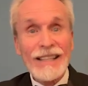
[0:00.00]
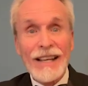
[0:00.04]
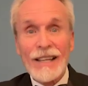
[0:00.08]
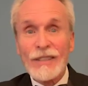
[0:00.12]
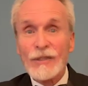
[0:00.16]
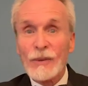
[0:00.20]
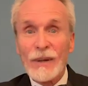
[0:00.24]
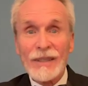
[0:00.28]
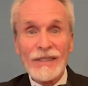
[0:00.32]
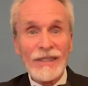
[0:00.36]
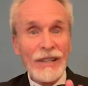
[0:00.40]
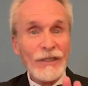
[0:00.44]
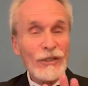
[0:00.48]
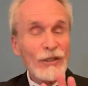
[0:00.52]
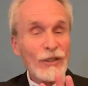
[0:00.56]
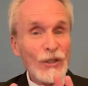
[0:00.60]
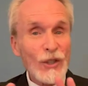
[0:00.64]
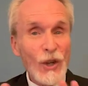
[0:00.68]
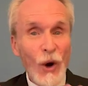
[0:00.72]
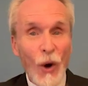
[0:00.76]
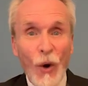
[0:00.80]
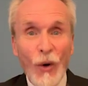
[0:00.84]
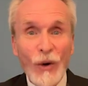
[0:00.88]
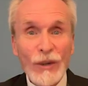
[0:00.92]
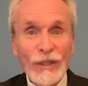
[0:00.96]
That's why I say
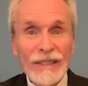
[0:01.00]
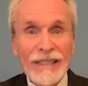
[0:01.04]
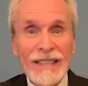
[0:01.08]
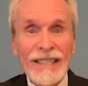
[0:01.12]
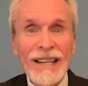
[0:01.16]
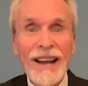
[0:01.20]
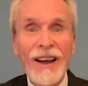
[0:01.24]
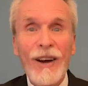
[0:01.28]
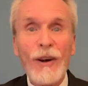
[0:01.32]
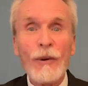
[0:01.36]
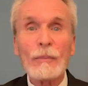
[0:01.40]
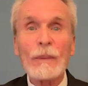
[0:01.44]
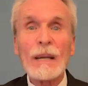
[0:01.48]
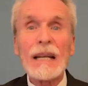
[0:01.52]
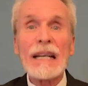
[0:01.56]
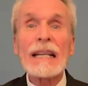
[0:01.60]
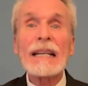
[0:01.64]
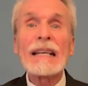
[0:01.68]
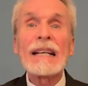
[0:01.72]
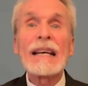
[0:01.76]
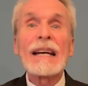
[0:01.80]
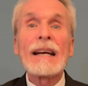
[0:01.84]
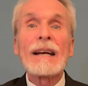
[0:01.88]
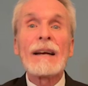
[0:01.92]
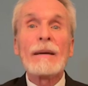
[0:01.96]
don't tell me.
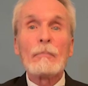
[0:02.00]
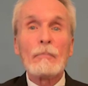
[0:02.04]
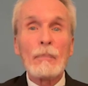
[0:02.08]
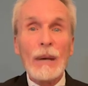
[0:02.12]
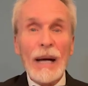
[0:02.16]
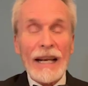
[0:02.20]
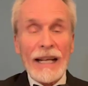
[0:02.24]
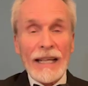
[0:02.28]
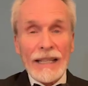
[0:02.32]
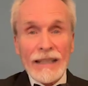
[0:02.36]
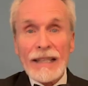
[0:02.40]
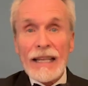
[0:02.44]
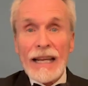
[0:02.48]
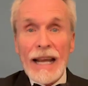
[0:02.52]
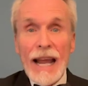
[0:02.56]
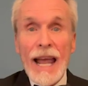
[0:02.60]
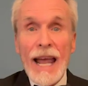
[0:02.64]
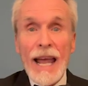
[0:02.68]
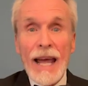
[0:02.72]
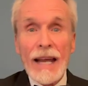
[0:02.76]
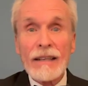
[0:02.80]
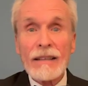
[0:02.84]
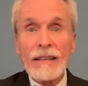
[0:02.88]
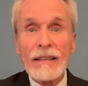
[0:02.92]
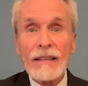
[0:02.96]
But at the
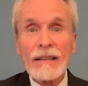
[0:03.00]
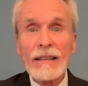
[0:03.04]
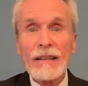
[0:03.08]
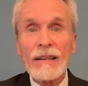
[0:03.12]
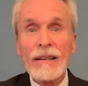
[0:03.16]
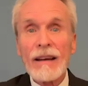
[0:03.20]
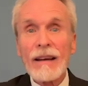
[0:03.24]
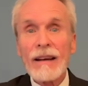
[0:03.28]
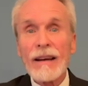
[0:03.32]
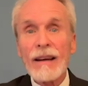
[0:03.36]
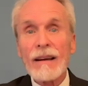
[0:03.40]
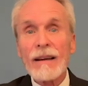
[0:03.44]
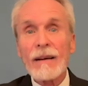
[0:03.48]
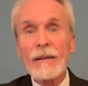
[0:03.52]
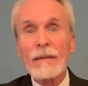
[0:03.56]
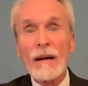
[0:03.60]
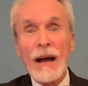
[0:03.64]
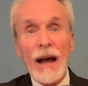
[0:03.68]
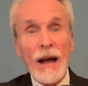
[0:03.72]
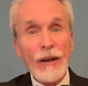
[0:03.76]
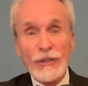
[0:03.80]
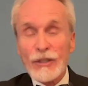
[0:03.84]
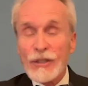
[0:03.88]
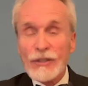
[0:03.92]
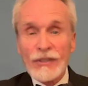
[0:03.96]
end,
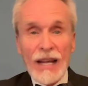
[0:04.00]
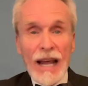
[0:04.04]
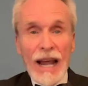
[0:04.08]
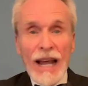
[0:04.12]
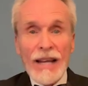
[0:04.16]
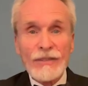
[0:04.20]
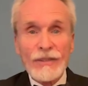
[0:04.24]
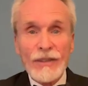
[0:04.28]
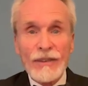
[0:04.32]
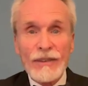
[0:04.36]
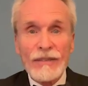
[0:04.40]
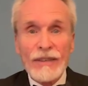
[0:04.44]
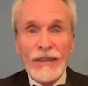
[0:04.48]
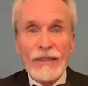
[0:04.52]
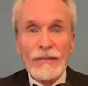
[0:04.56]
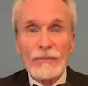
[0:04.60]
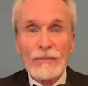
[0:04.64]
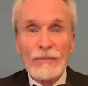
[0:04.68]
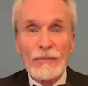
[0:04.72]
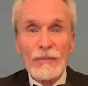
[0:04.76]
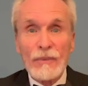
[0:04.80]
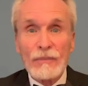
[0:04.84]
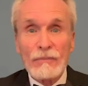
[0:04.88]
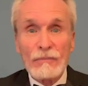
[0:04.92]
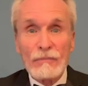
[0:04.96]
I'll just ask,
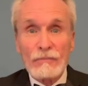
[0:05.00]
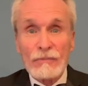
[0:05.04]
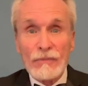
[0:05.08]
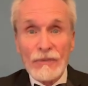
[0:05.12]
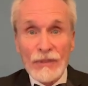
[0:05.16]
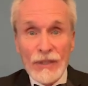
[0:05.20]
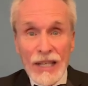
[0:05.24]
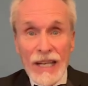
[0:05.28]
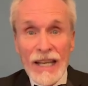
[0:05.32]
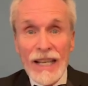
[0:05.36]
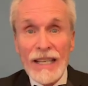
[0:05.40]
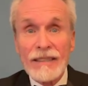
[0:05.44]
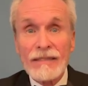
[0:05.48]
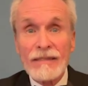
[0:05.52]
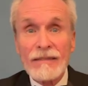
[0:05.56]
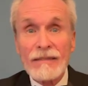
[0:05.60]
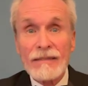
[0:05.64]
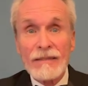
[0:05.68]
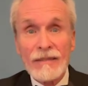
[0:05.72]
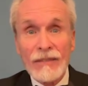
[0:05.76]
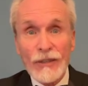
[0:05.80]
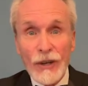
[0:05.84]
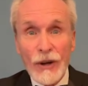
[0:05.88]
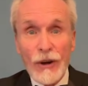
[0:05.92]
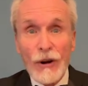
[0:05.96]
did
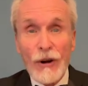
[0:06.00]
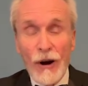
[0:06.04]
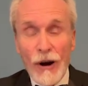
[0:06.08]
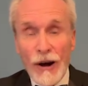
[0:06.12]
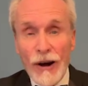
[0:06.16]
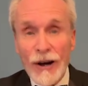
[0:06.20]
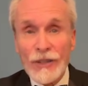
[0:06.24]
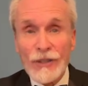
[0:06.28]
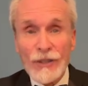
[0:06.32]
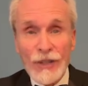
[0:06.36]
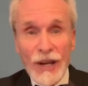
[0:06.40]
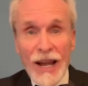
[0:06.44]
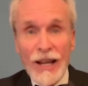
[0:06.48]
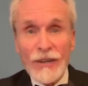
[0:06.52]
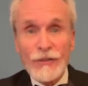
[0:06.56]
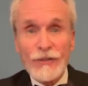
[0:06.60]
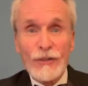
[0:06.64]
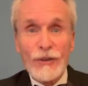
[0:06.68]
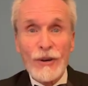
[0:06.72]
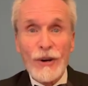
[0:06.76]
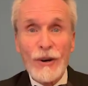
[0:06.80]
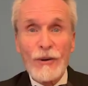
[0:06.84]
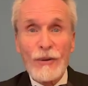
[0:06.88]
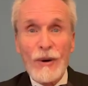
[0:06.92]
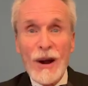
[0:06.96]
the cards
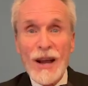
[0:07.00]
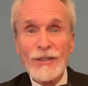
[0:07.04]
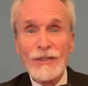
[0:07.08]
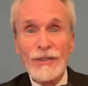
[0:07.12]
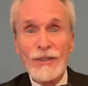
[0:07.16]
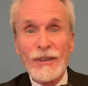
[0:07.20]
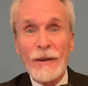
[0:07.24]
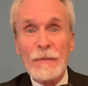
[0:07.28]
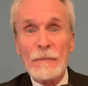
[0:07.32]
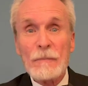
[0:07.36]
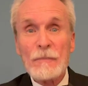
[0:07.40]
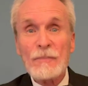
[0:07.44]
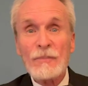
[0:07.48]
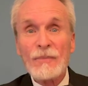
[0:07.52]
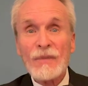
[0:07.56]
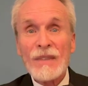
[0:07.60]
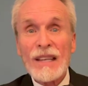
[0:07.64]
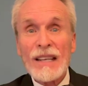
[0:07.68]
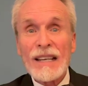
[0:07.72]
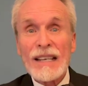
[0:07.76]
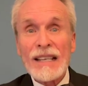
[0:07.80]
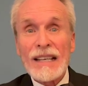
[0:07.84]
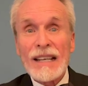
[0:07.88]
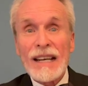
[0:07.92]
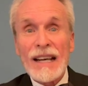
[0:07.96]
answer your question?
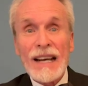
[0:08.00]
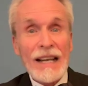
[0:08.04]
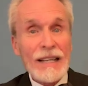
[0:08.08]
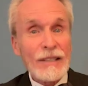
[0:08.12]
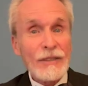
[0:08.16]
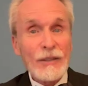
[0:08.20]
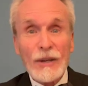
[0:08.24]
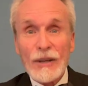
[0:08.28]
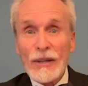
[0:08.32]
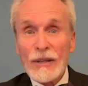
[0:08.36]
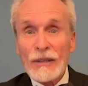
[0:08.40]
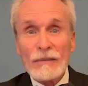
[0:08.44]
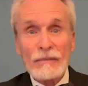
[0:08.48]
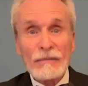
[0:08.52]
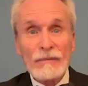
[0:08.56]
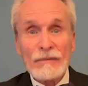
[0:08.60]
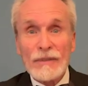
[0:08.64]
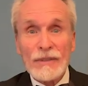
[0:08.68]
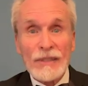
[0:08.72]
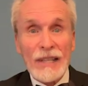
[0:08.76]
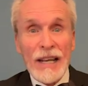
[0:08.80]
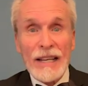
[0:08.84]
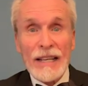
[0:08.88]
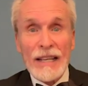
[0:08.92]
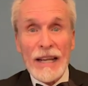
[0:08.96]
And you could
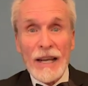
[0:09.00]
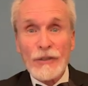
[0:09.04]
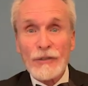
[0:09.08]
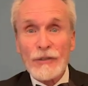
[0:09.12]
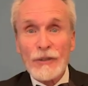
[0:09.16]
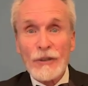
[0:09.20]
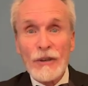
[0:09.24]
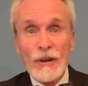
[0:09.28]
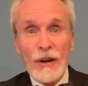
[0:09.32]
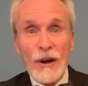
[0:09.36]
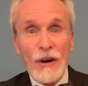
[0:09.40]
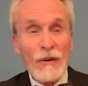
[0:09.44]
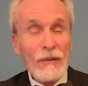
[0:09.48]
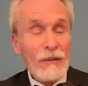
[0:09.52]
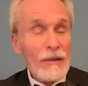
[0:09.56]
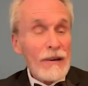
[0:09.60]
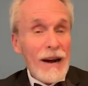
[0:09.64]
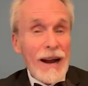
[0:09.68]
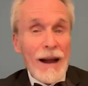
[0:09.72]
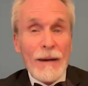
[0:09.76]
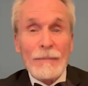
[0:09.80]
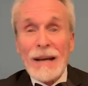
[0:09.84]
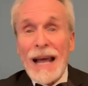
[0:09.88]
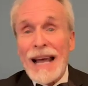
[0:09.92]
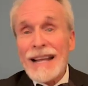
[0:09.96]
say yes or no, or
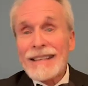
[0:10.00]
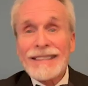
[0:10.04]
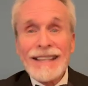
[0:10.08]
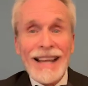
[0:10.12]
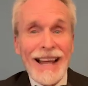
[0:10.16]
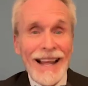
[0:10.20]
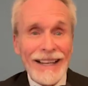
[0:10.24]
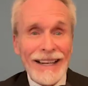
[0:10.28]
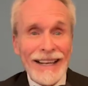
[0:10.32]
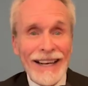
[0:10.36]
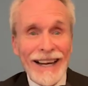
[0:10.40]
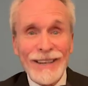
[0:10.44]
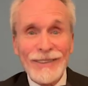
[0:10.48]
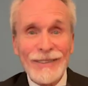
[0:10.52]
I'm not telling.